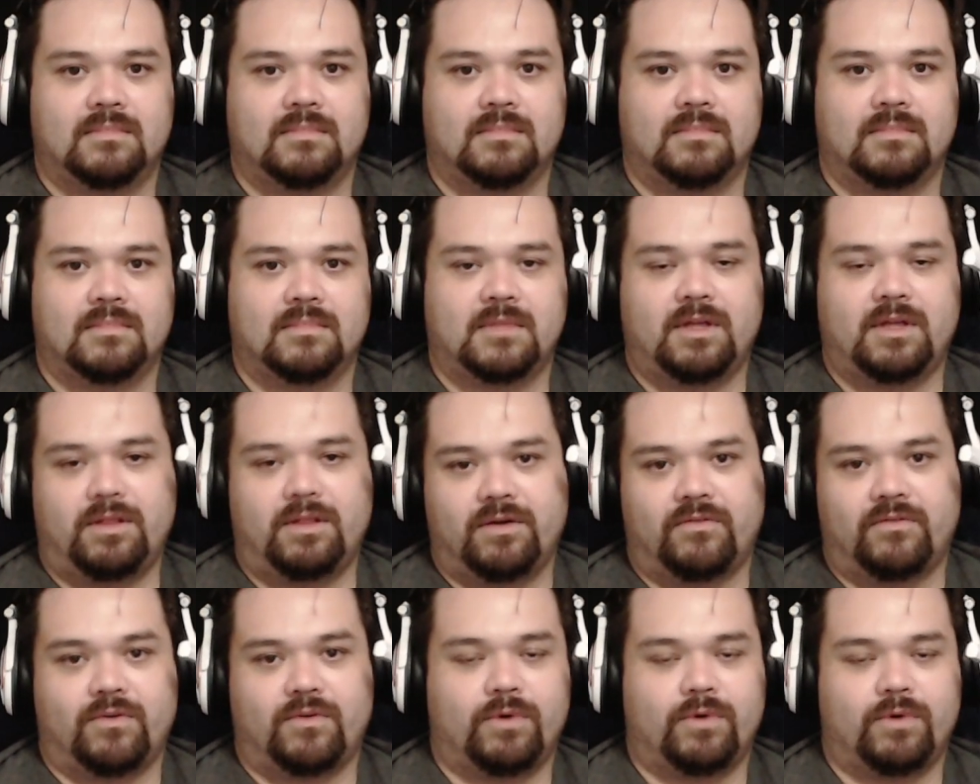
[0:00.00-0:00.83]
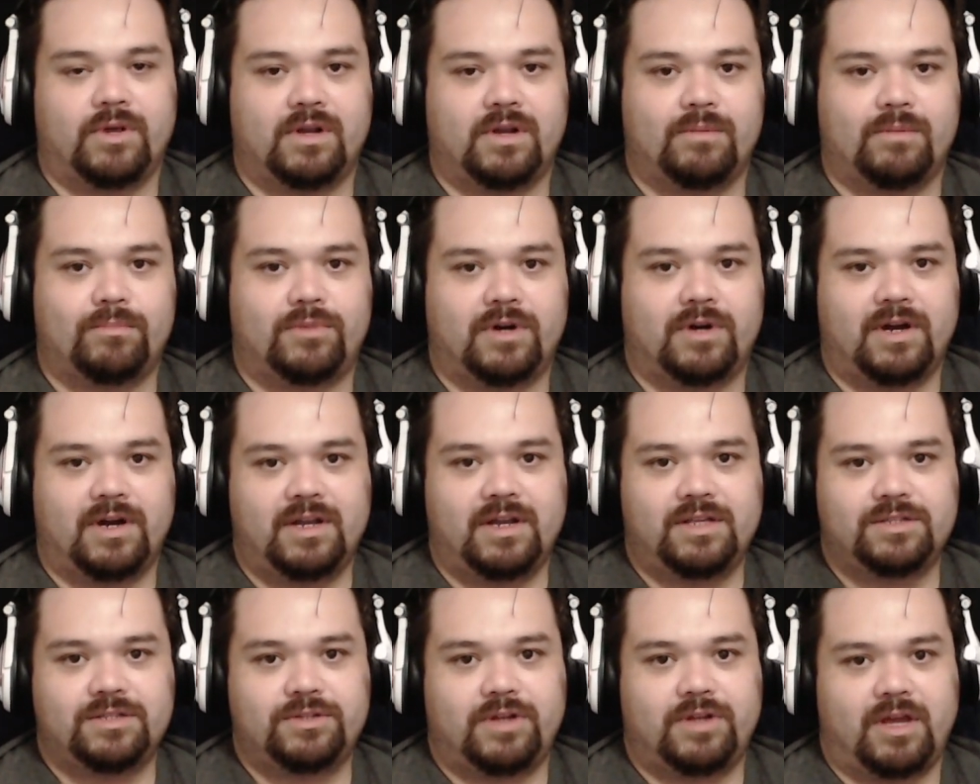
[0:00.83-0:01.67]
Hello everyone, I'm Brian
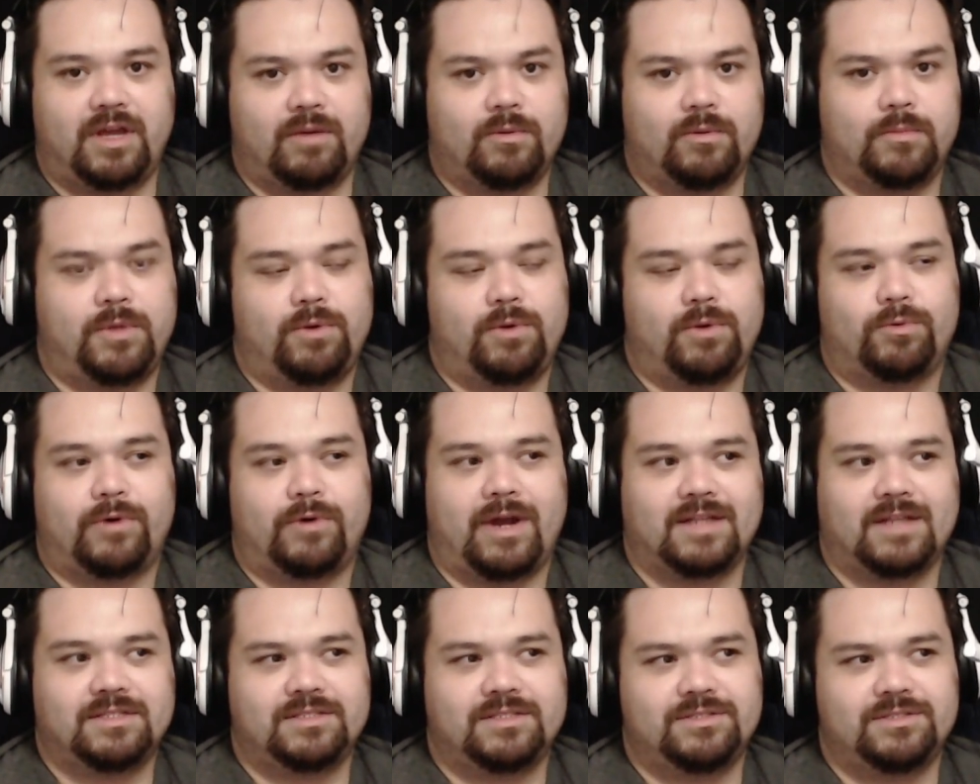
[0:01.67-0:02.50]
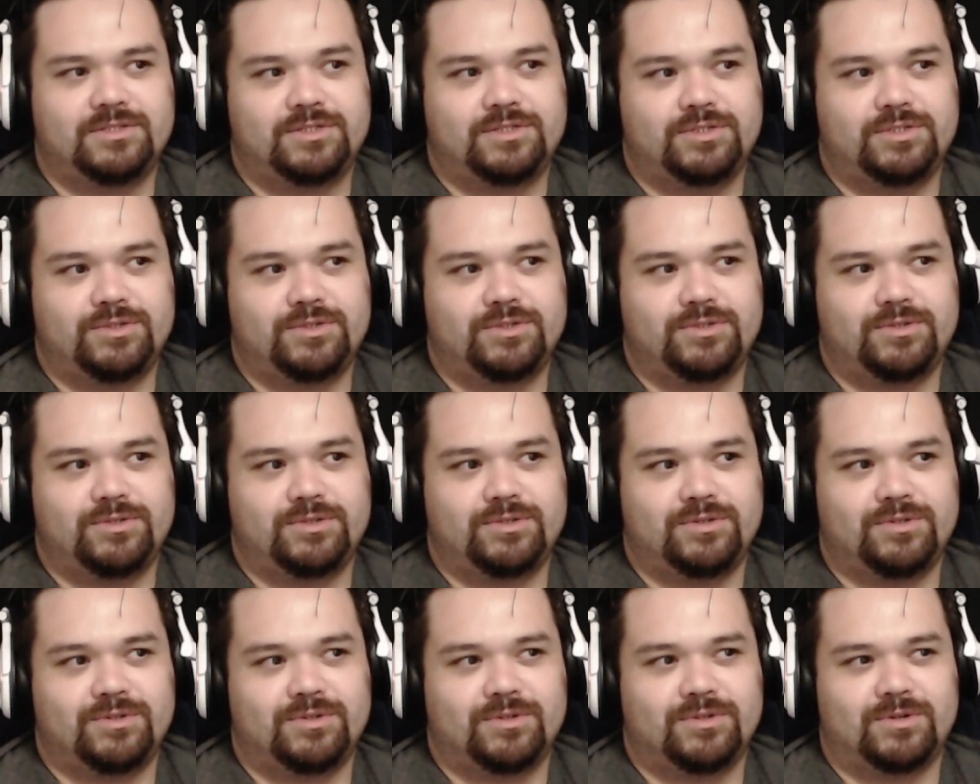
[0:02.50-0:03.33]
and today I'm going to be reacting
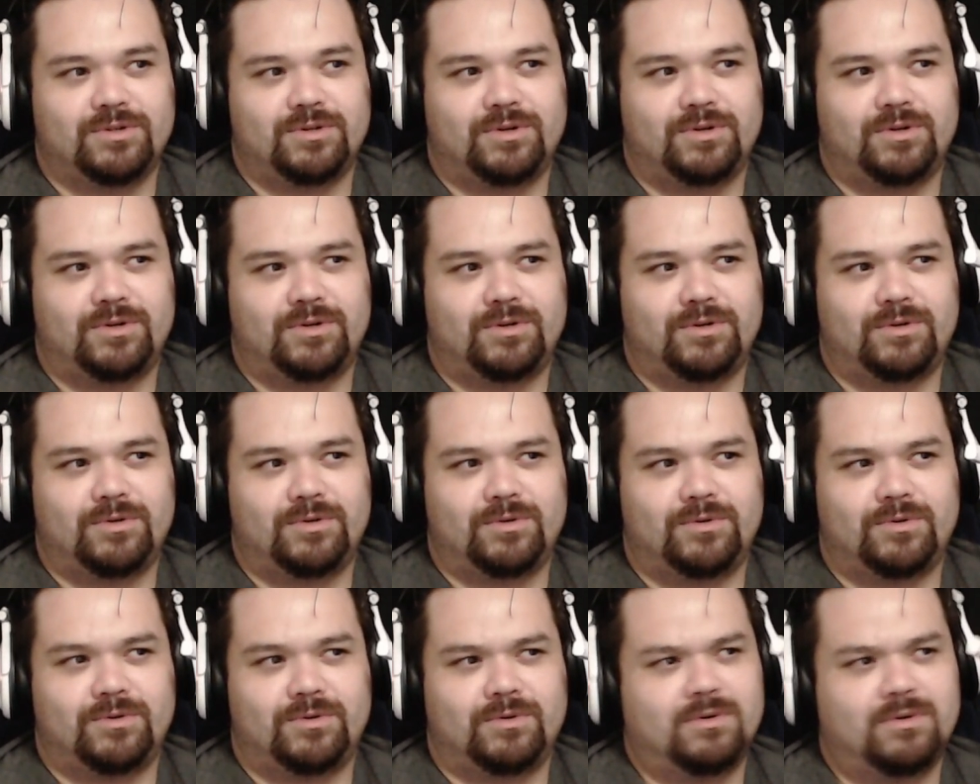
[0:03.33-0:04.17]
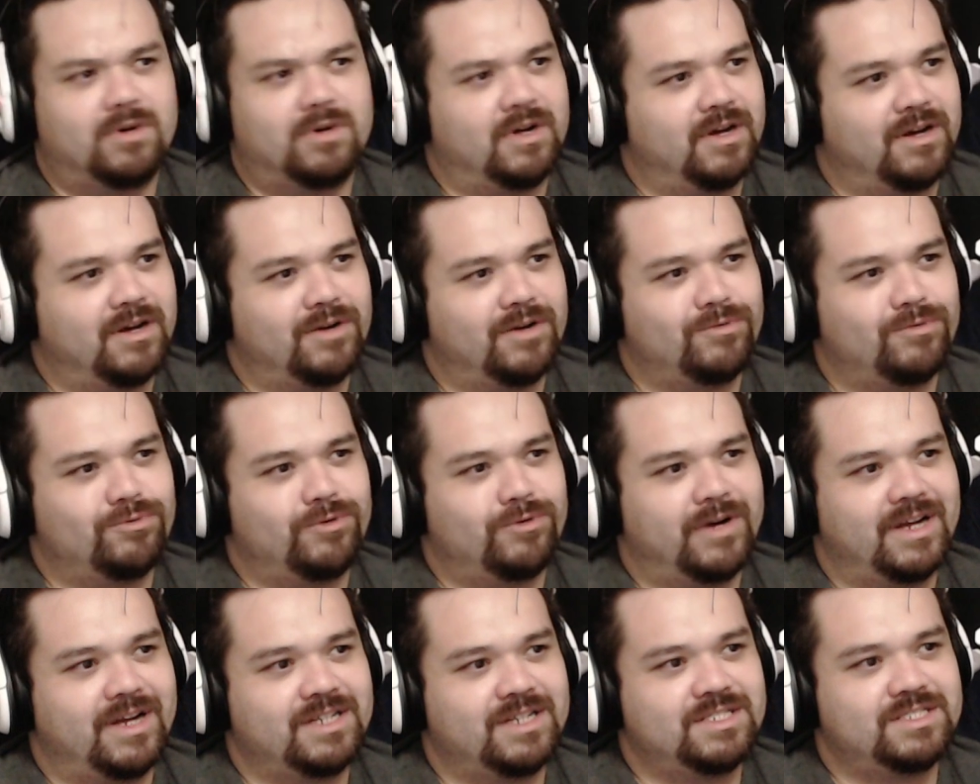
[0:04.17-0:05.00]
to uh,
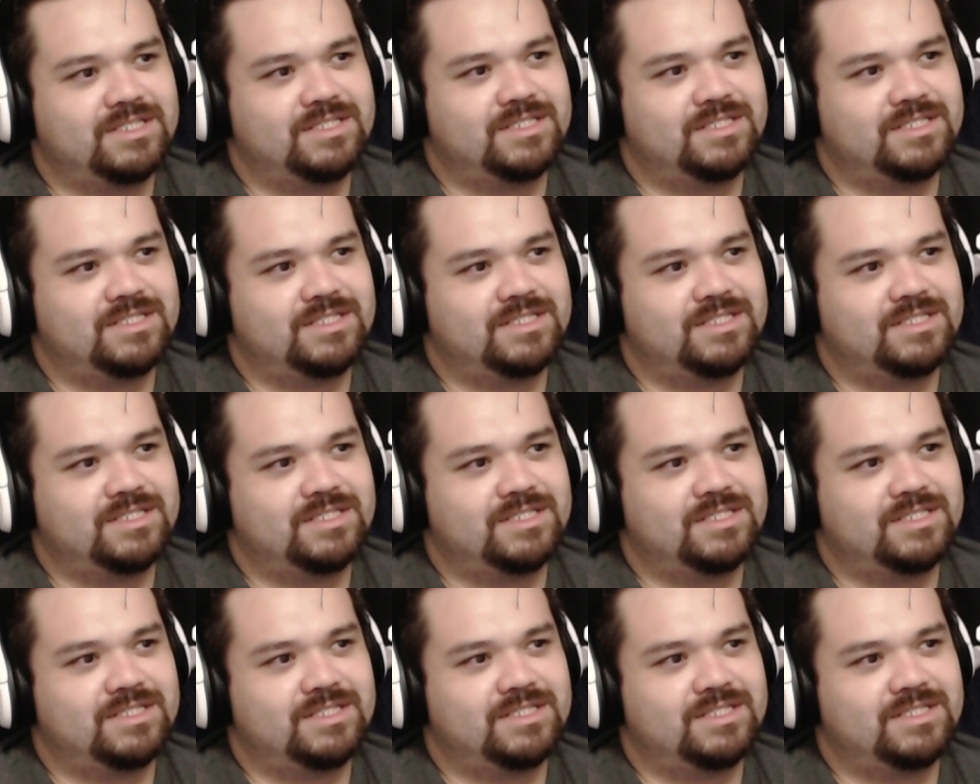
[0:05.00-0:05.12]
Rashtria